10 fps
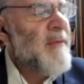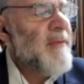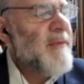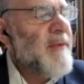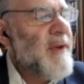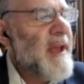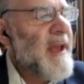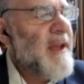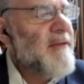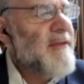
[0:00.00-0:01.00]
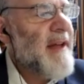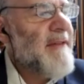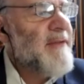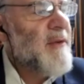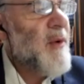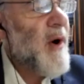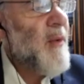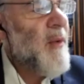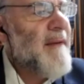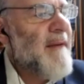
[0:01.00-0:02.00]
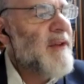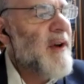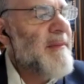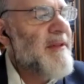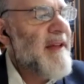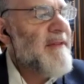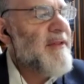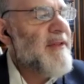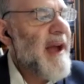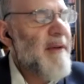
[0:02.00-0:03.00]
You can't use that for a wick. Now we're